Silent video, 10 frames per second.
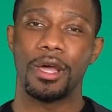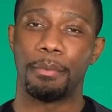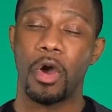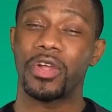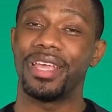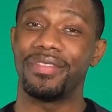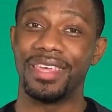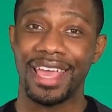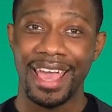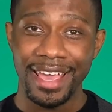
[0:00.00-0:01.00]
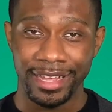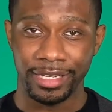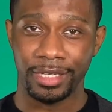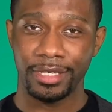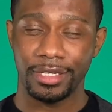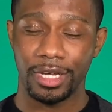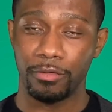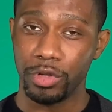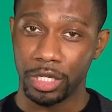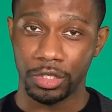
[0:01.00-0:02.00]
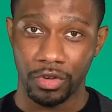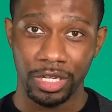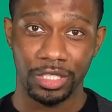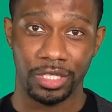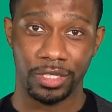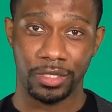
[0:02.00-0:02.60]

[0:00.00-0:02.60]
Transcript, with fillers: marking the end of Reconstruction.